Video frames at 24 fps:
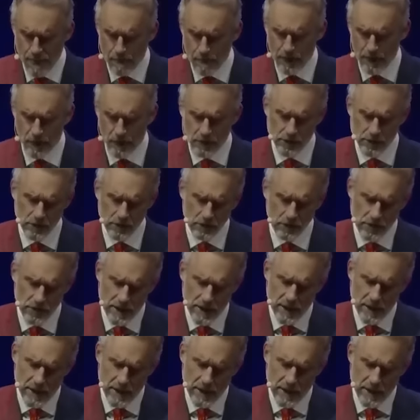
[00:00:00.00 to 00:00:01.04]
but also
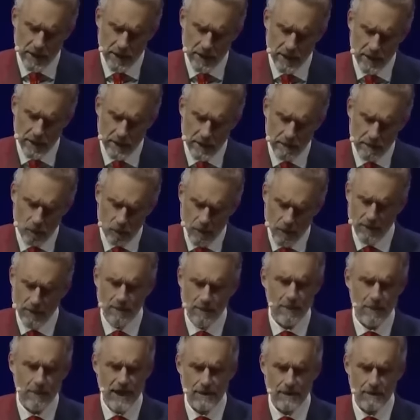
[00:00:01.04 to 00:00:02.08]

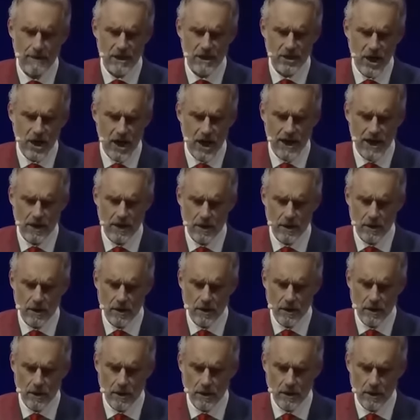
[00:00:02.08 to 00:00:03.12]
women pay a much uh,
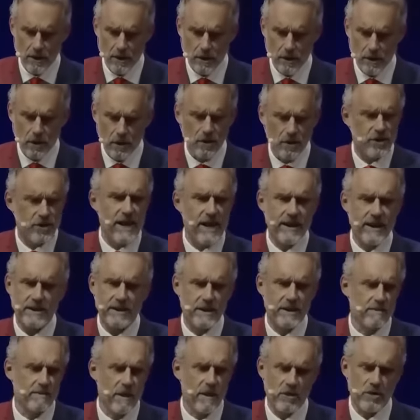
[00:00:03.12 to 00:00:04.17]
higher. Uh, we don't even know
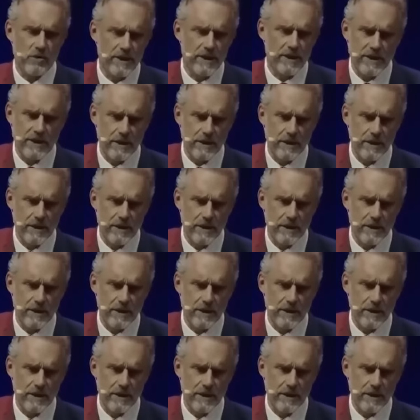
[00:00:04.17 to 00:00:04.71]
that's true.